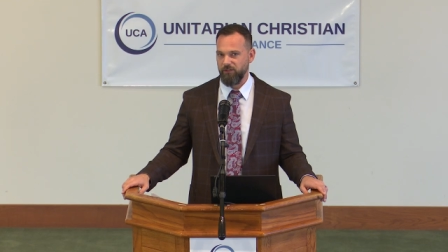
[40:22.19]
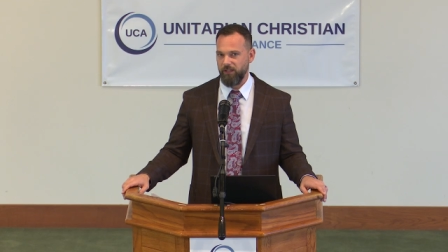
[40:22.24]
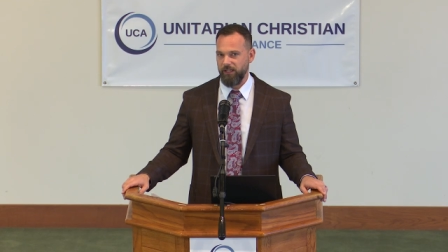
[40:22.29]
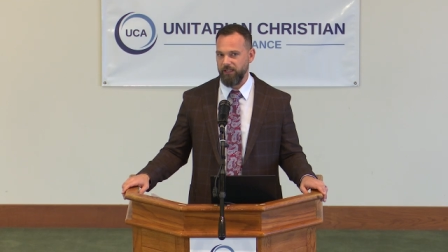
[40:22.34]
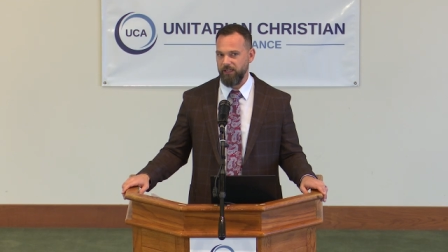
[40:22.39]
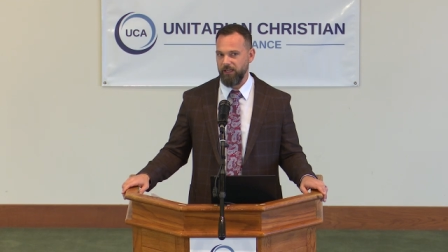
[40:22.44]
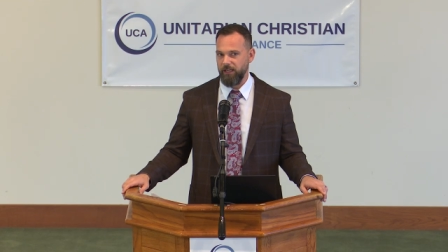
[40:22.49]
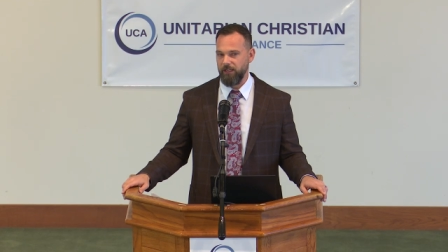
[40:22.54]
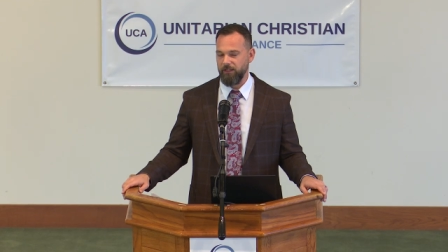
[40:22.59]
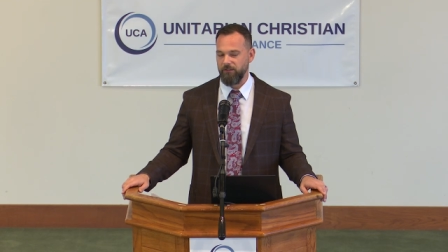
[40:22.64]

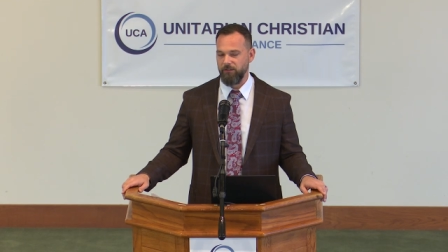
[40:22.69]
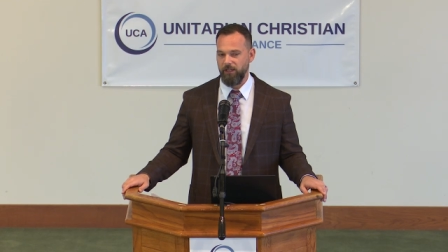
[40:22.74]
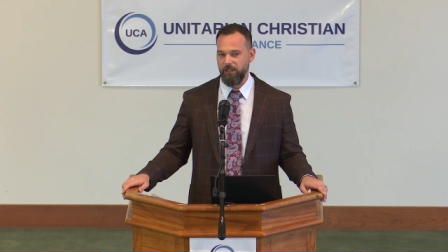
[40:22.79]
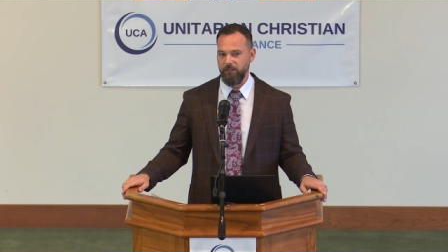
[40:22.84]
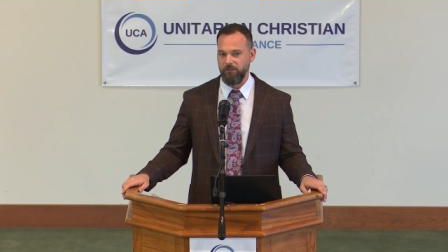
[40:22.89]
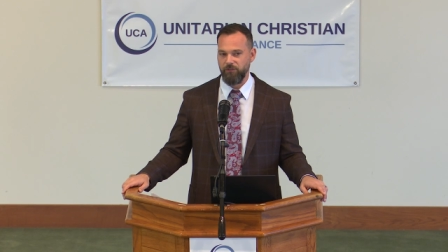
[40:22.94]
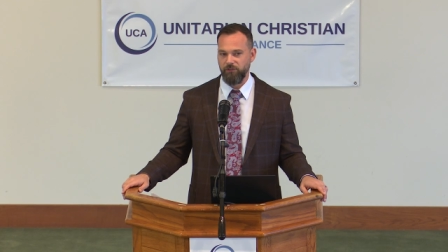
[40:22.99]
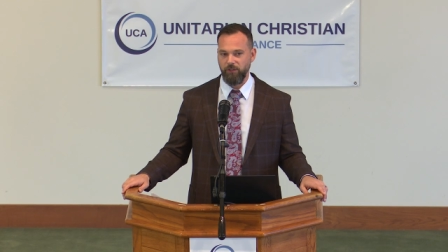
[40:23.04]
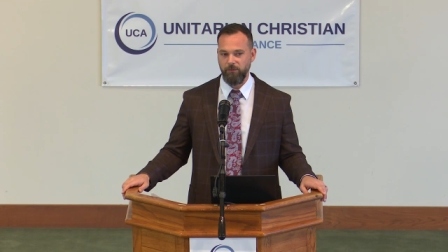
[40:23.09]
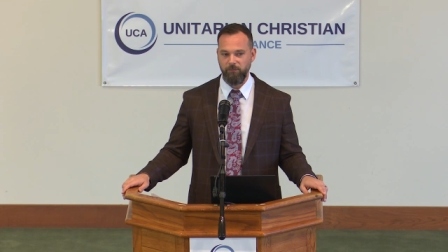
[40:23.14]
like in,
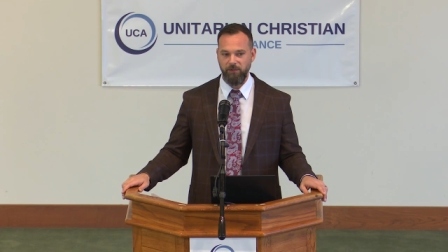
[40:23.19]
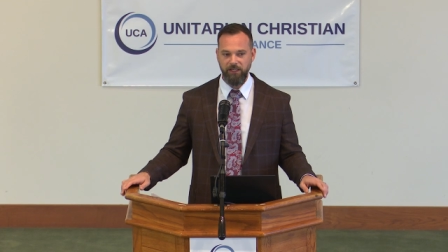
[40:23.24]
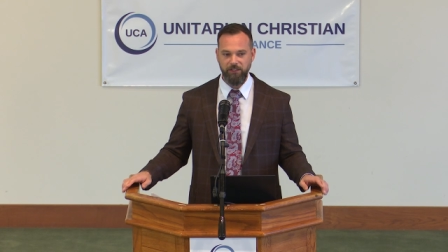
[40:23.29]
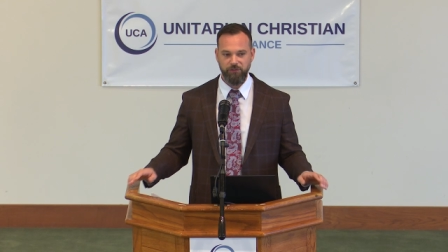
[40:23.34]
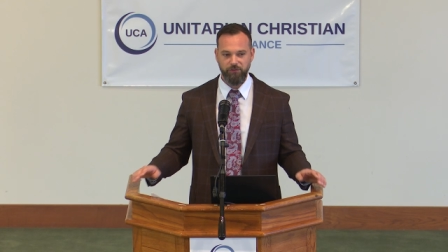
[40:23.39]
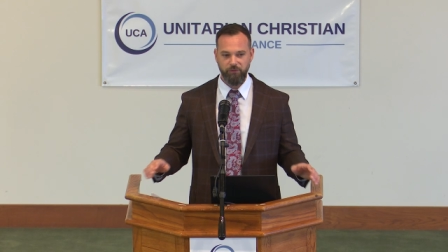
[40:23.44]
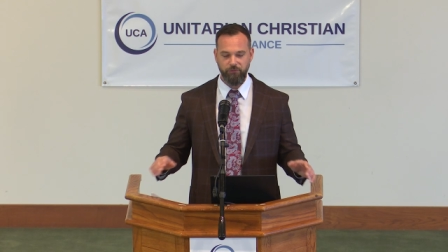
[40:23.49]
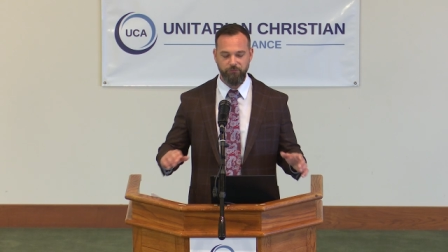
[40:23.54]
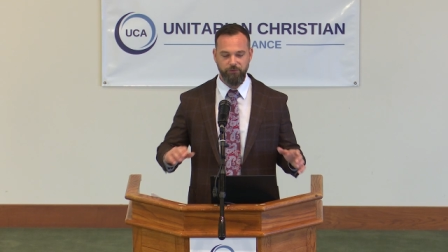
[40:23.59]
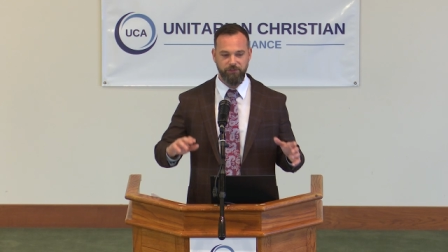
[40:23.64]
in some like
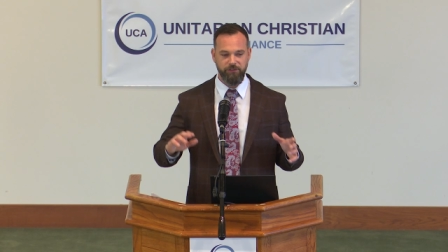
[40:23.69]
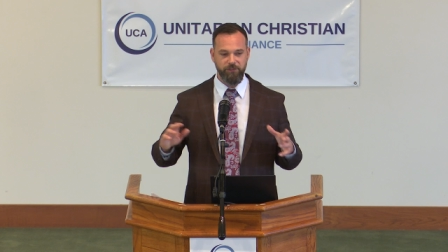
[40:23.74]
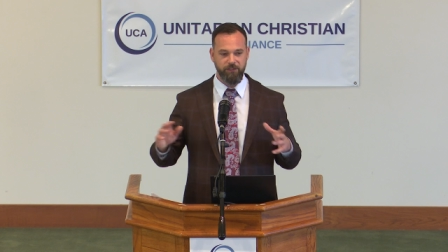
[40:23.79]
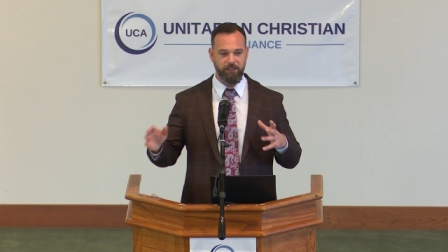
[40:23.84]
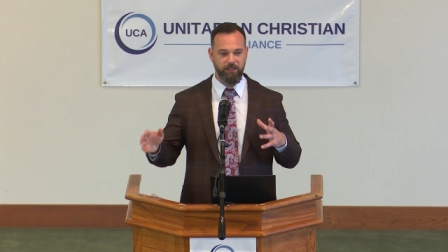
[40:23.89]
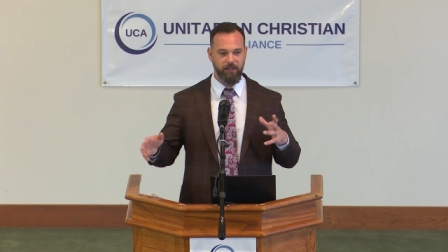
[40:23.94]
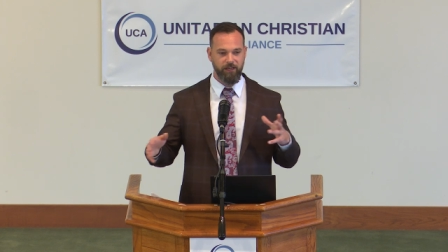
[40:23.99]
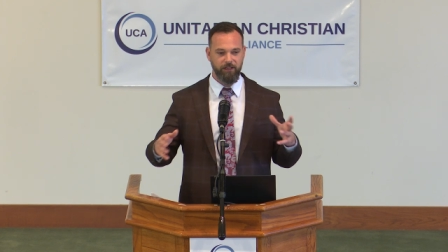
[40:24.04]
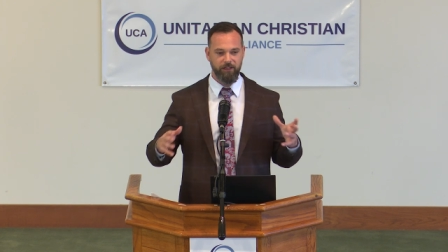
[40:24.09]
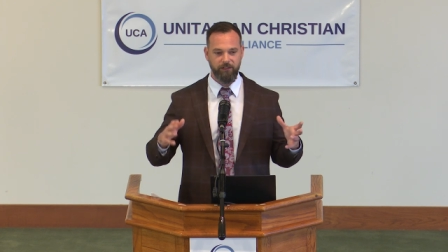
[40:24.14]

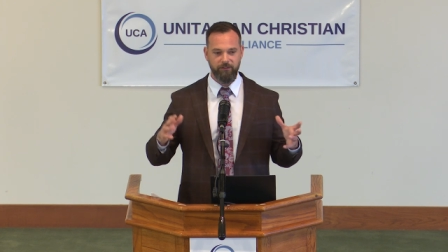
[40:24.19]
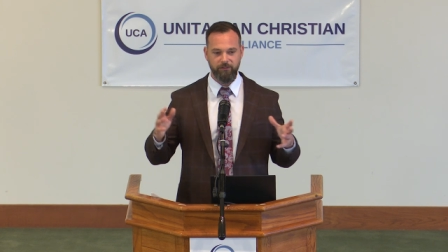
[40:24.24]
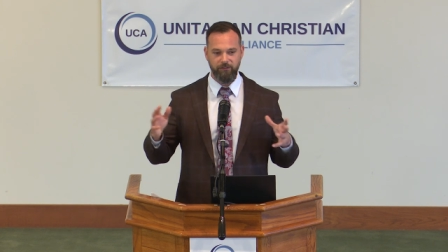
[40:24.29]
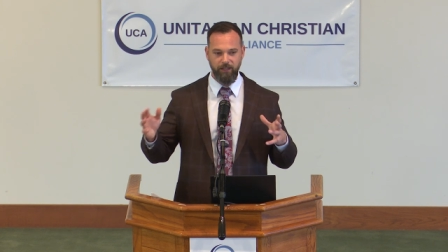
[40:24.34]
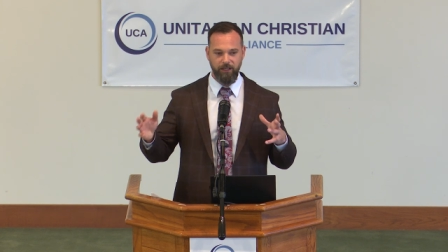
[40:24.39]
sophisticated